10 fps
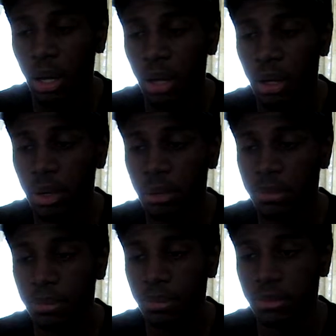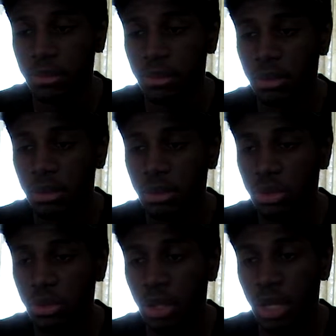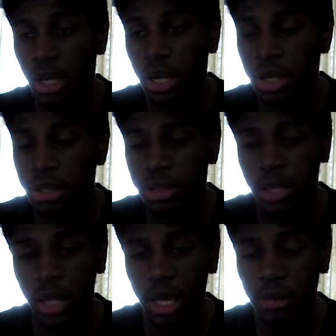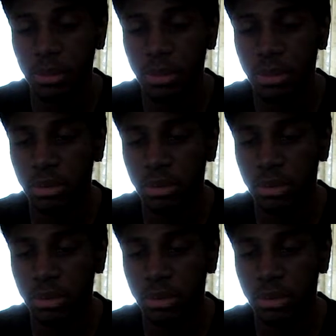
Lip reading: You get a collection of games.